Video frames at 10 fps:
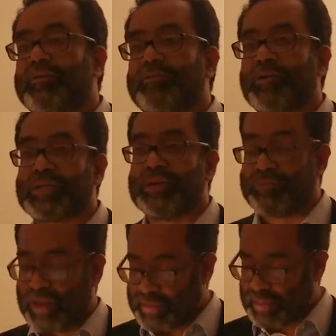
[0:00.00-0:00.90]
Muslim
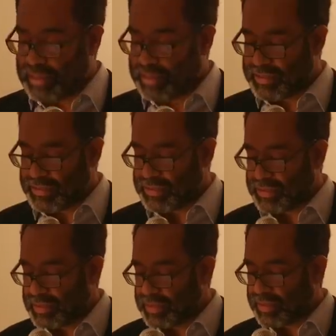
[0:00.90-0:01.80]
faith
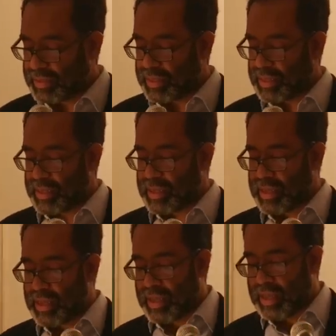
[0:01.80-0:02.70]
leaders,
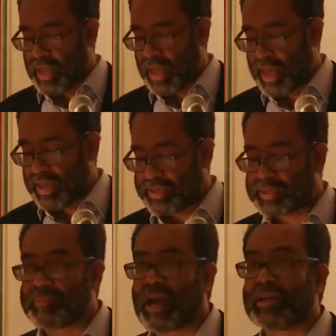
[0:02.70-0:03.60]

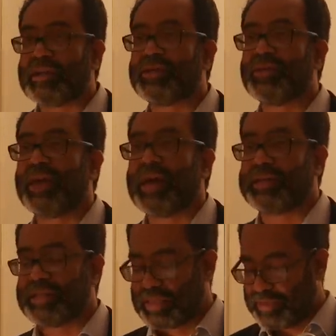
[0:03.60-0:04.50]
and parallel to
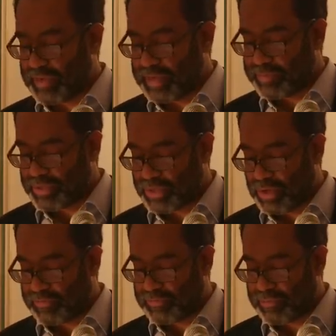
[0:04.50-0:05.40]
that, development
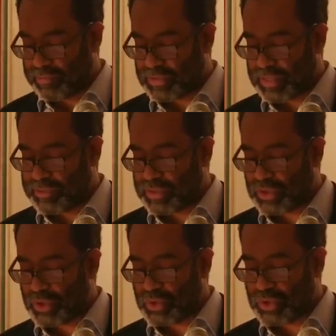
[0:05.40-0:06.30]
of Muslim
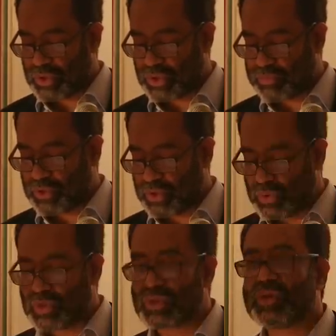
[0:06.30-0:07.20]
institutions to
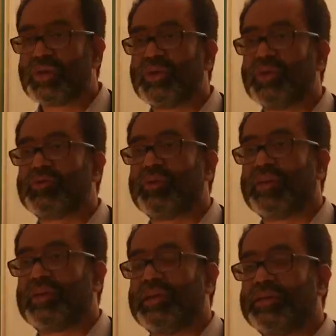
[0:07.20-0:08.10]
produce those
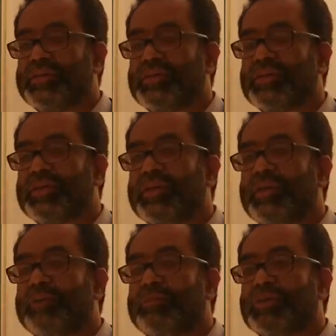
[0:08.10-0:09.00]
faith leaders.
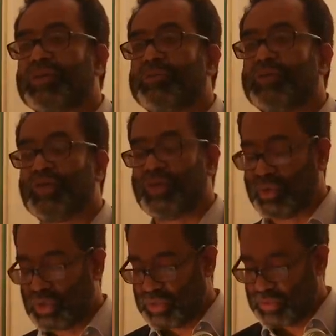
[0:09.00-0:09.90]
Muslim
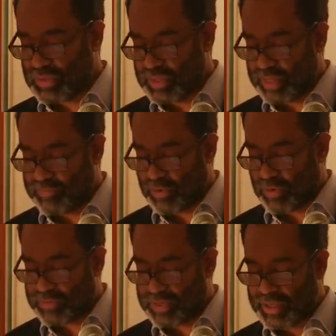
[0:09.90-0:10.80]
institutions
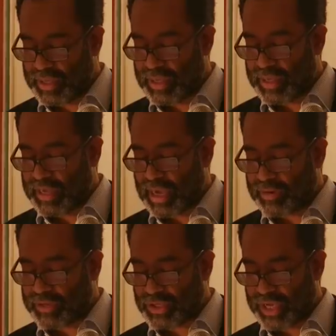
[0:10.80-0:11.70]
involved in
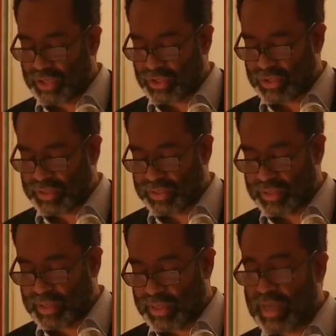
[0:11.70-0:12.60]
higher education
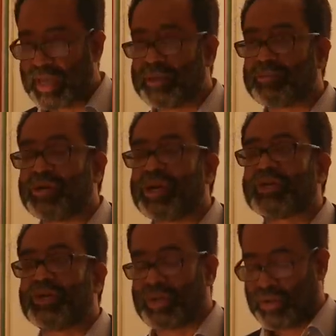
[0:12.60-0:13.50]
and the
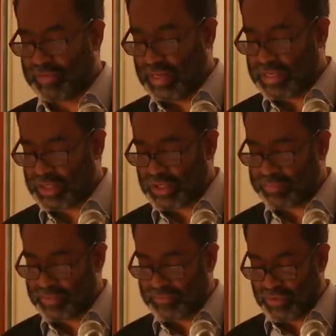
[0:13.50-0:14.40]
production of the
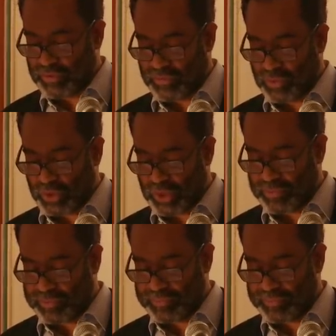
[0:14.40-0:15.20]
leadership for the future.